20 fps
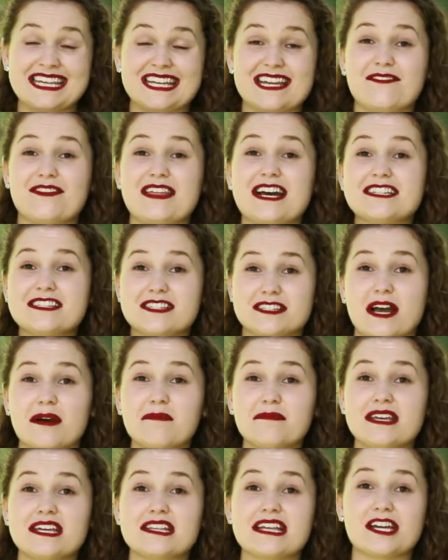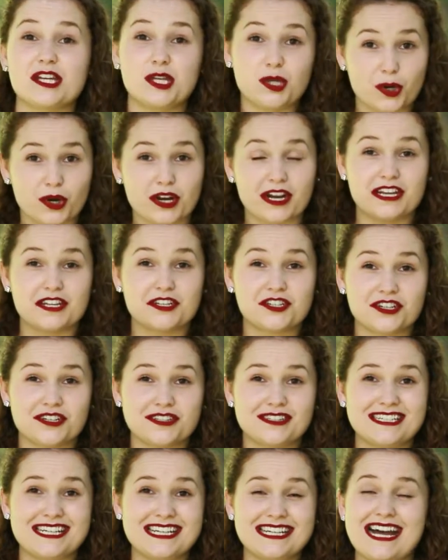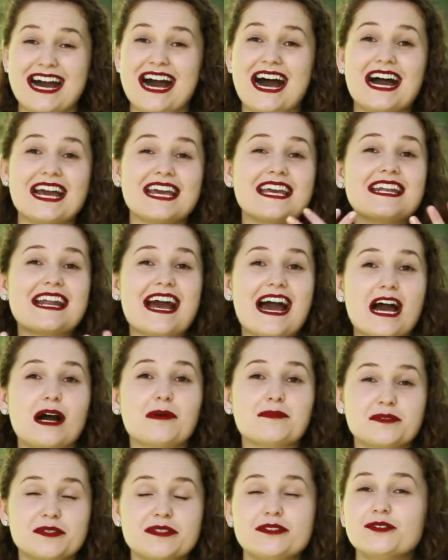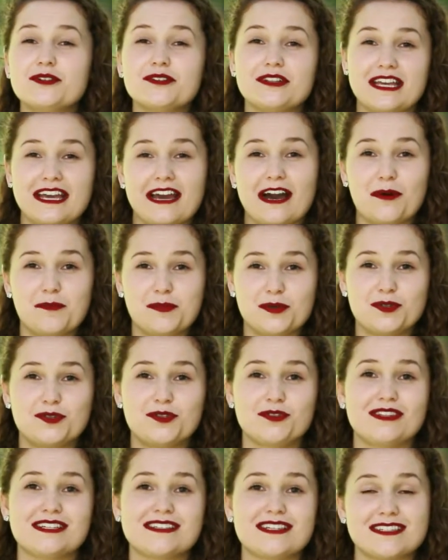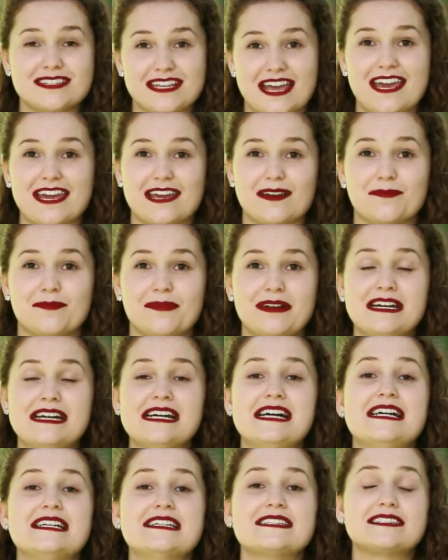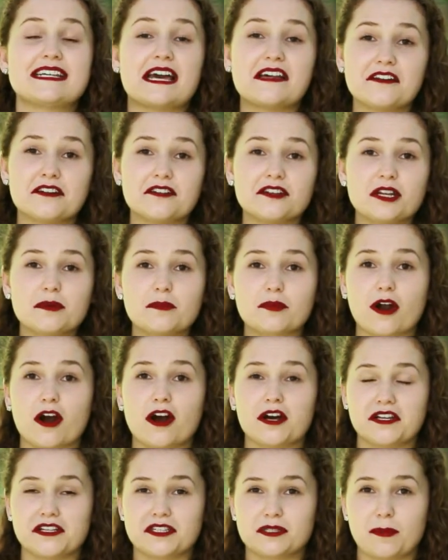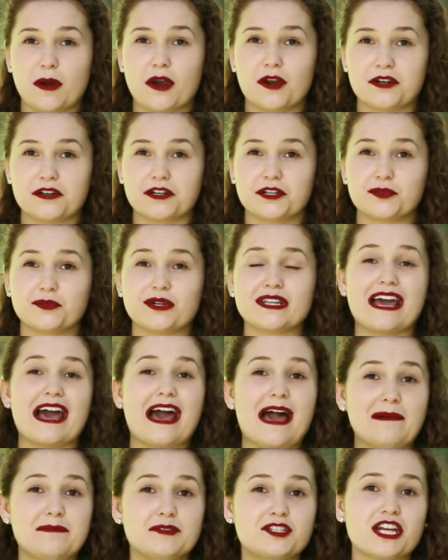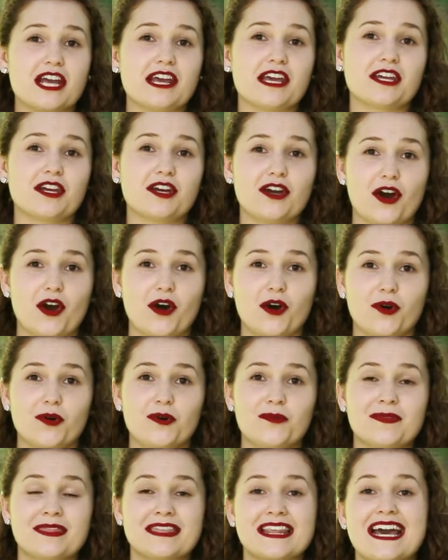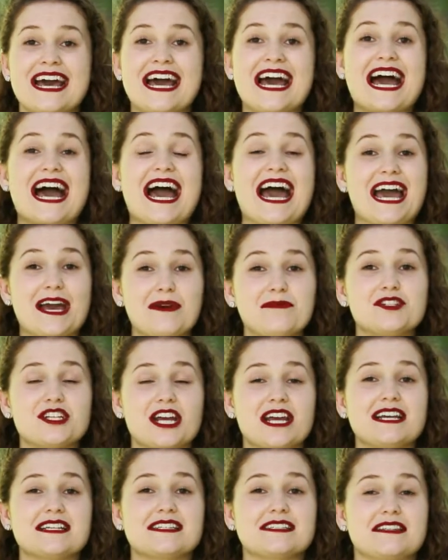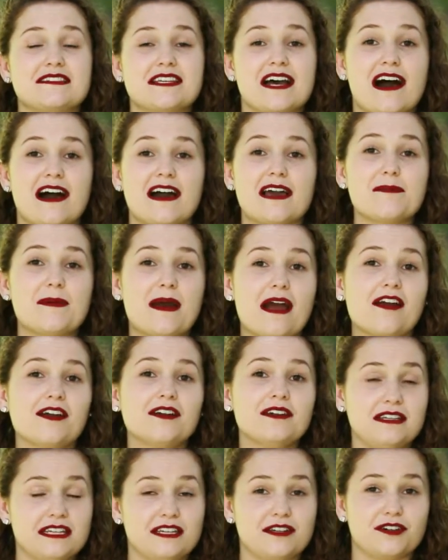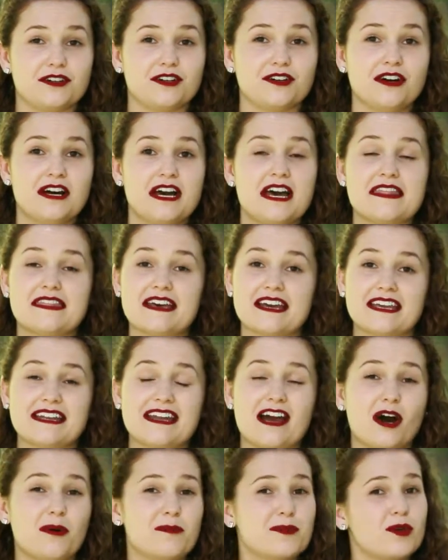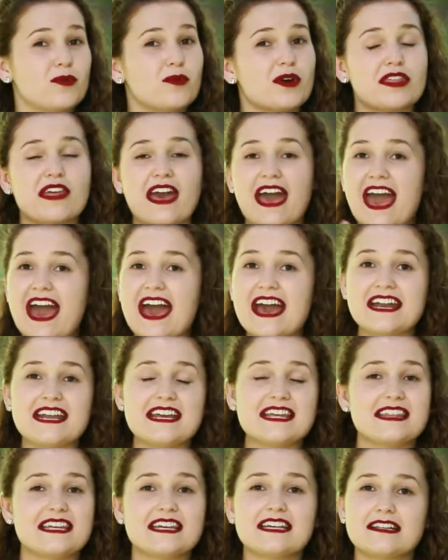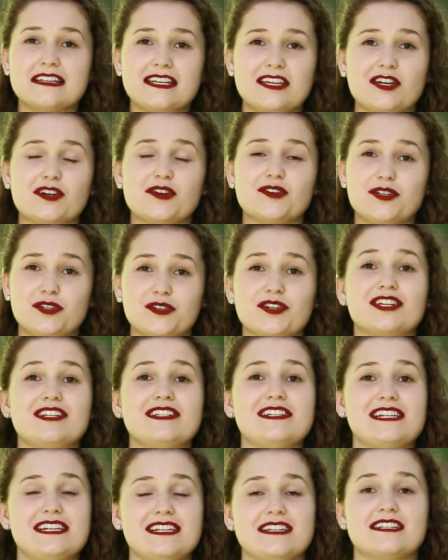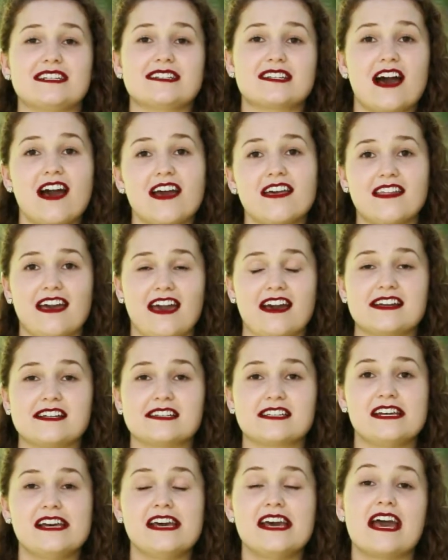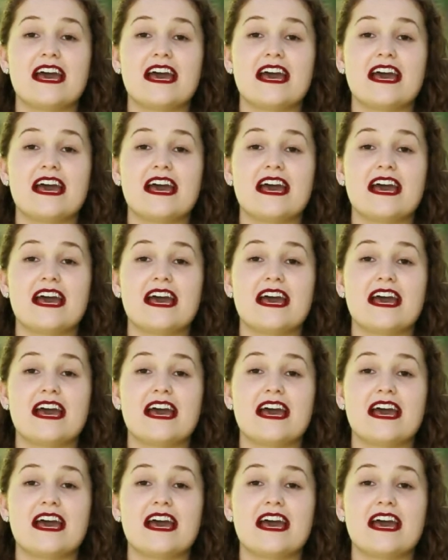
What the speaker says: If that's something that you're interested, I can absolutely help you do the same. Settle In Abroad is partnered with MJ & Co. MJ is a Thai paralegal that can help you with anything legal you could need in Thailand.